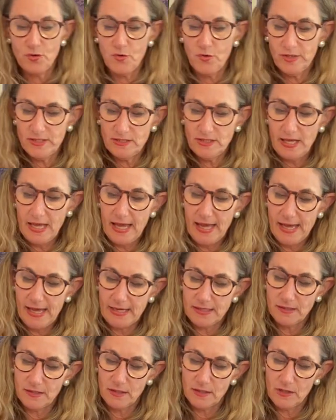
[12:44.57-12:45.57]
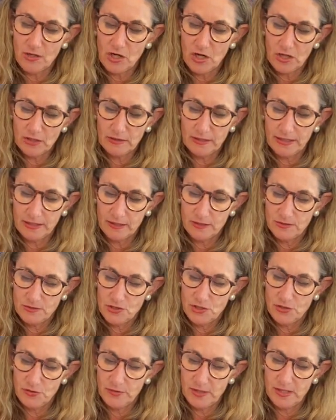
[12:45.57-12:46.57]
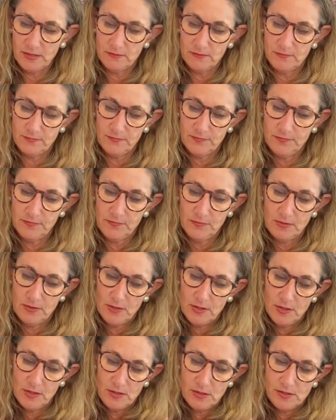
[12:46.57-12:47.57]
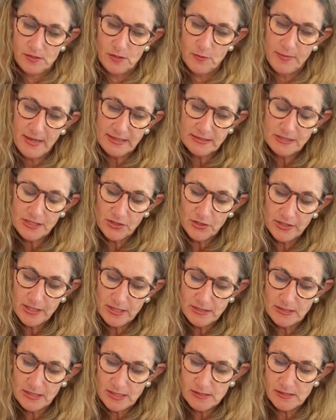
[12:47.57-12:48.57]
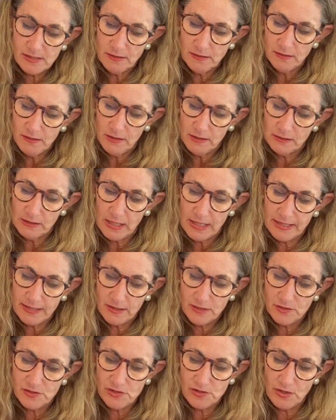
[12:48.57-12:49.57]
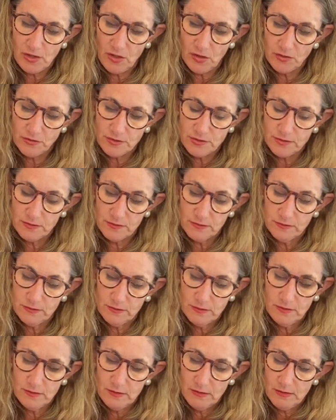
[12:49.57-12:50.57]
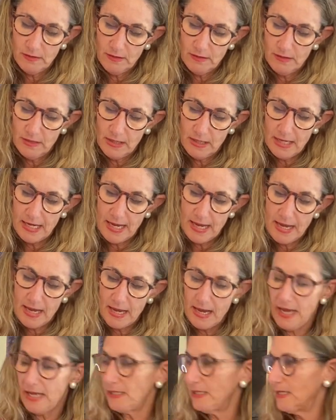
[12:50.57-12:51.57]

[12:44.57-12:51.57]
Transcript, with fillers: going to add garlic to it. So bacteria doesn't like salt and